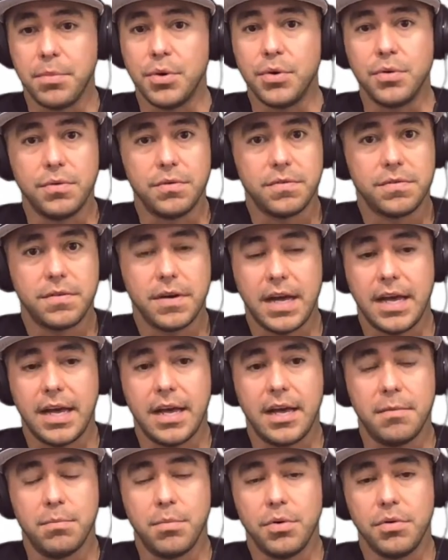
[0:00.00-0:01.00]
move
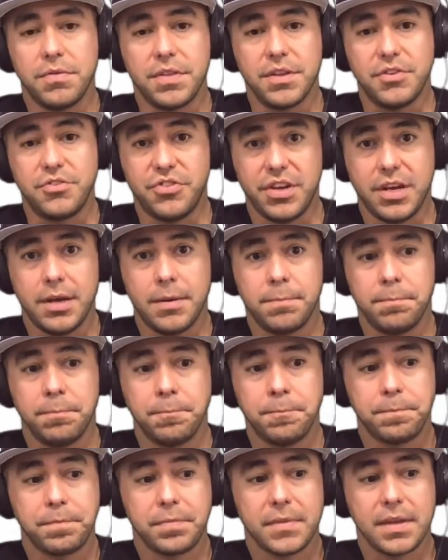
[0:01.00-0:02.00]
the
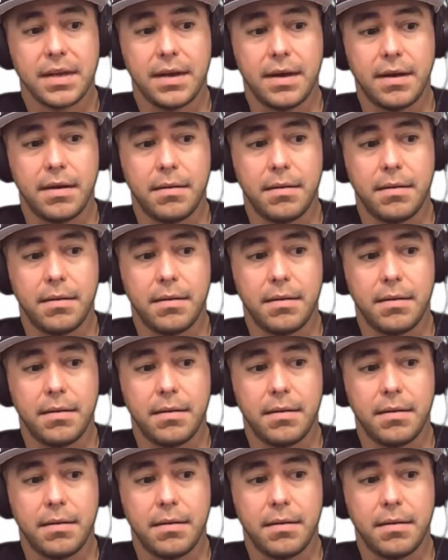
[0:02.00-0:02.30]
gym